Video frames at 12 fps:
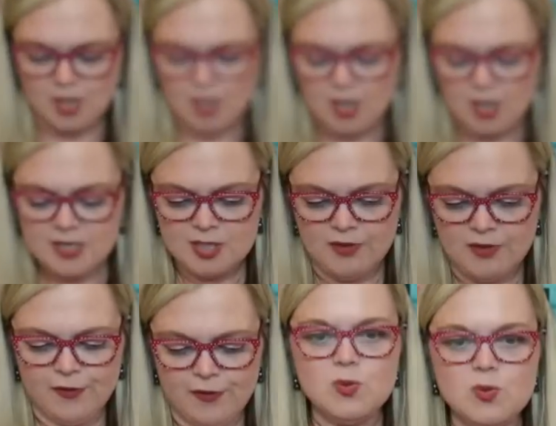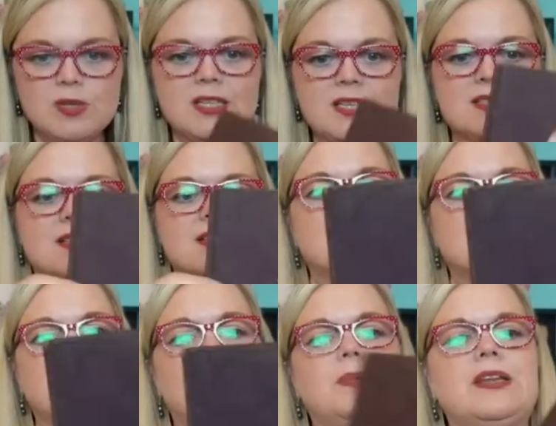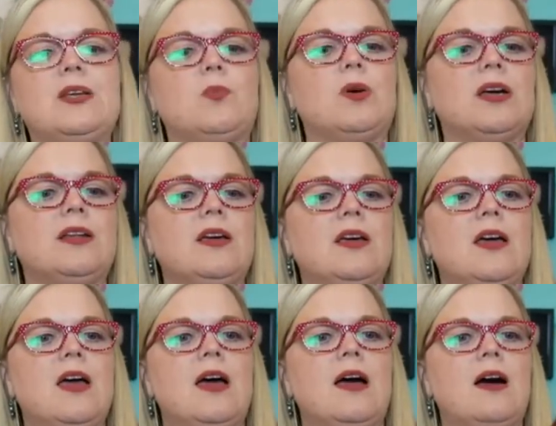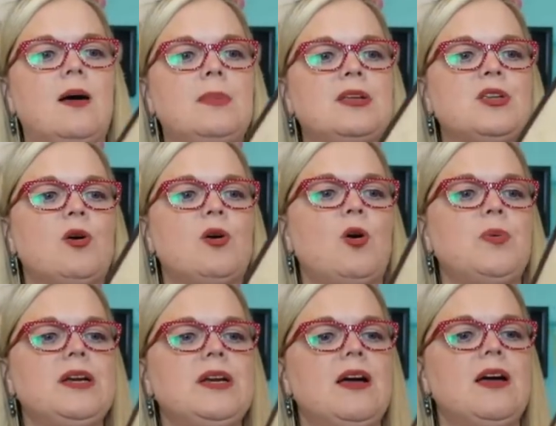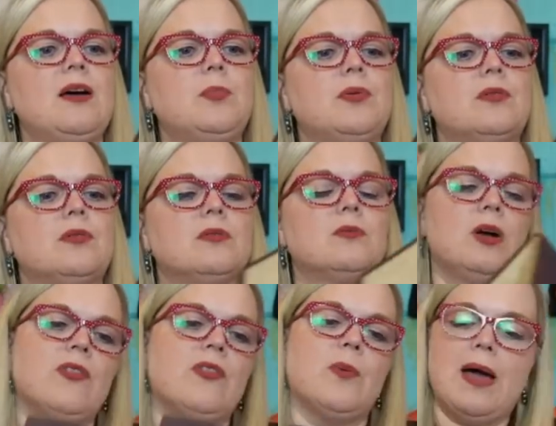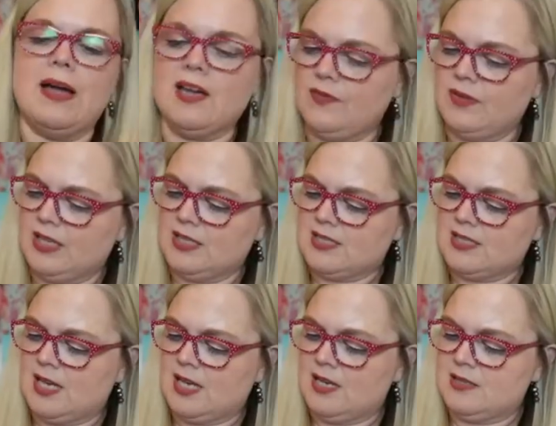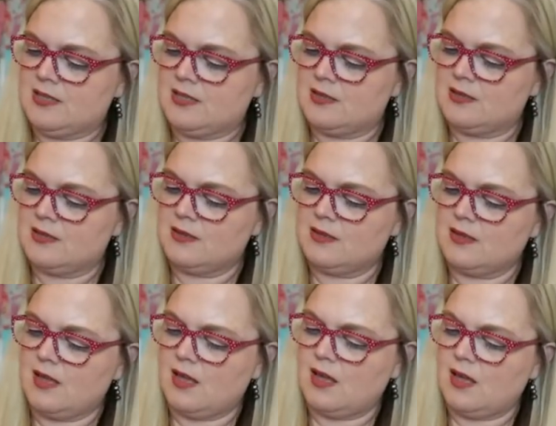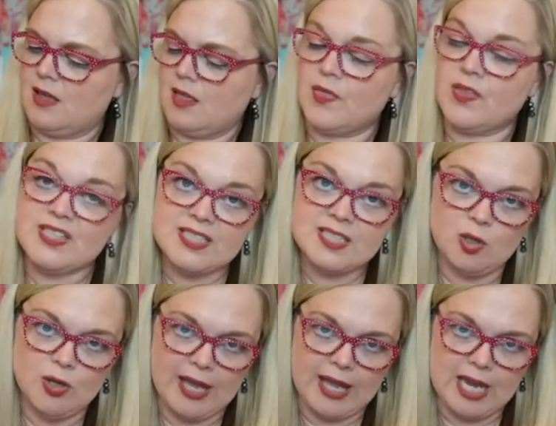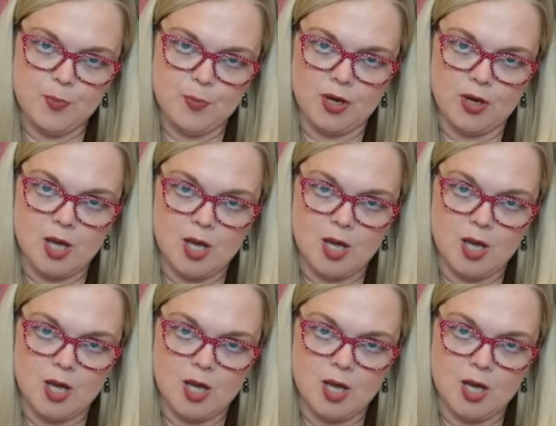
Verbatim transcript: So the first one is this little bitty one. Um, and you open it up. Well, on the back of it, it says the silk apron.